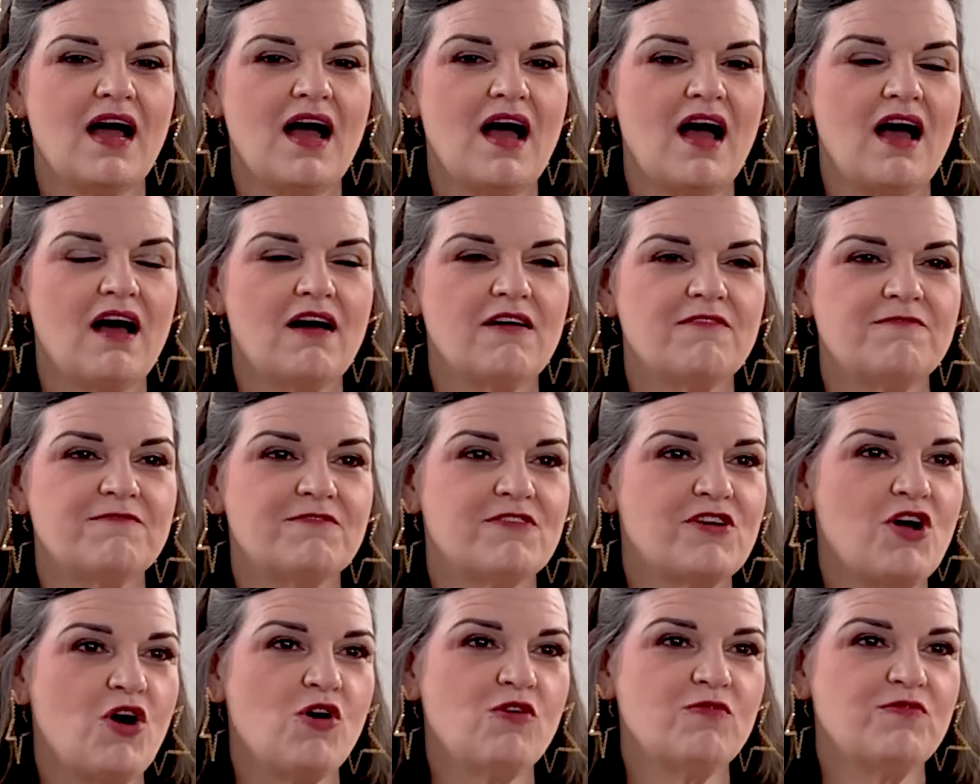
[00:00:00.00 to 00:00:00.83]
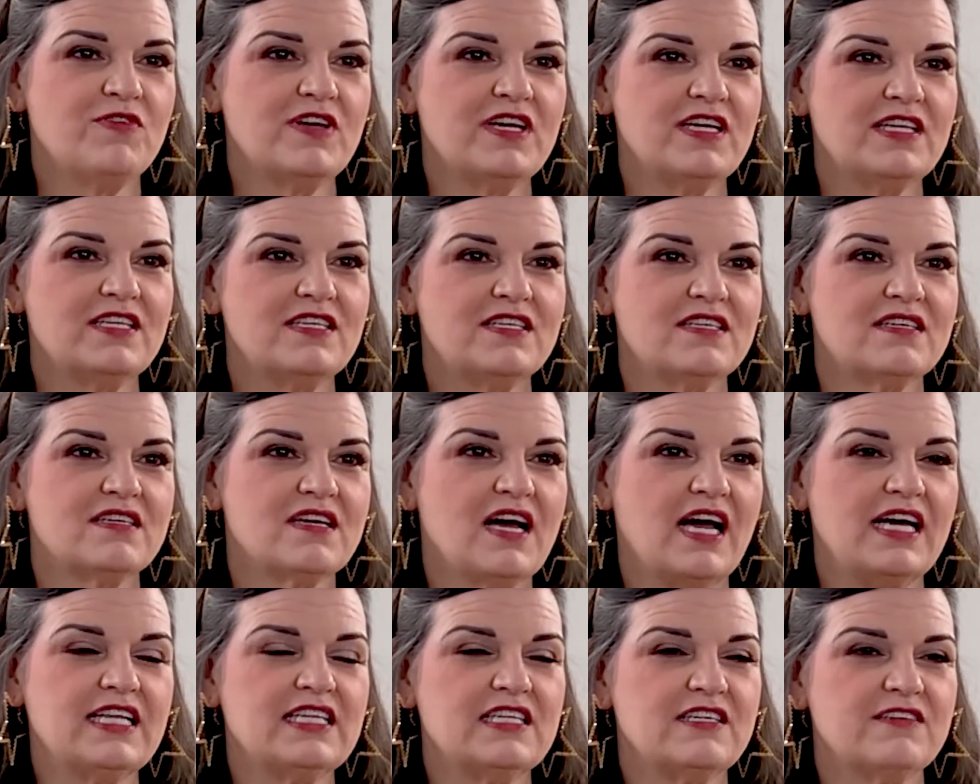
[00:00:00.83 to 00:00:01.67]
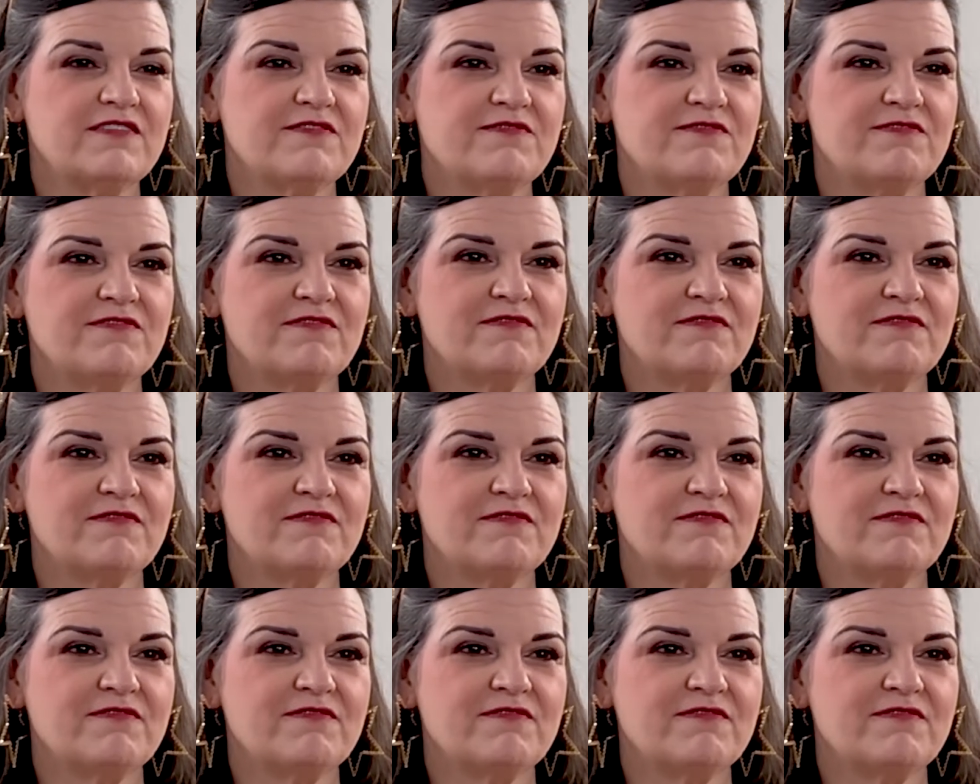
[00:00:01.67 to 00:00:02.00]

of COVID kind of